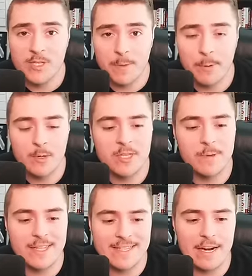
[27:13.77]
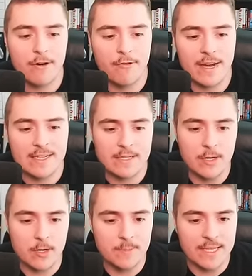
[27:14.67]
supposed to be the terrifying
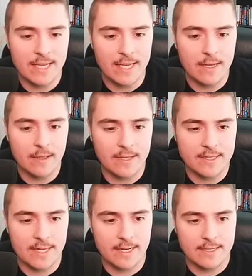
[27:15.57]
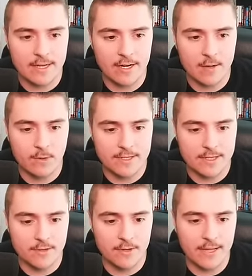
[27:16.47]
Terps in the secondary. Well, it
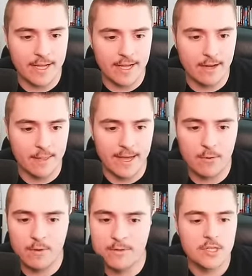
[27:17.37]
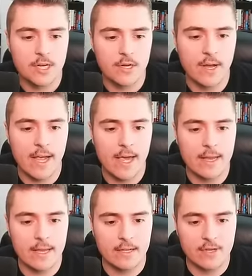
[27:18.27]
didn't look like it on that one. Just going to go
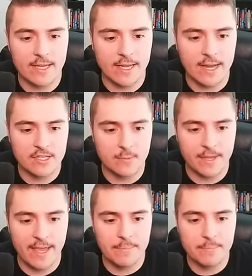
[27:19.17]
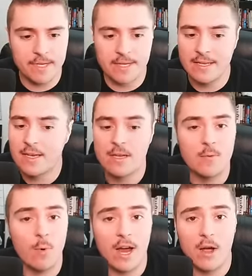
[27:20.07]
ahead and try to cash in with Hemby
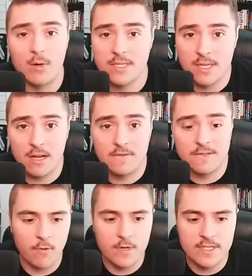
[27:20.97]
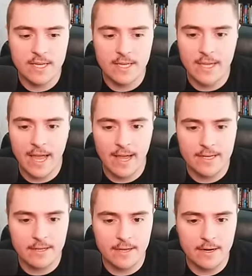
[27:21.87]
Wow, stuffed. Forcing
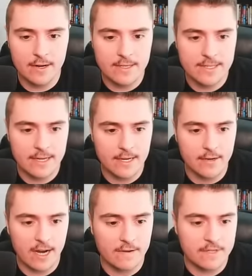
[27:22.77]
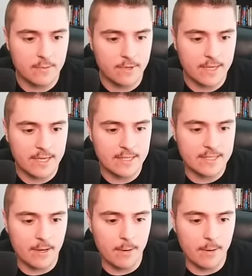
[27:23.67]
Aguilera to get crafty with his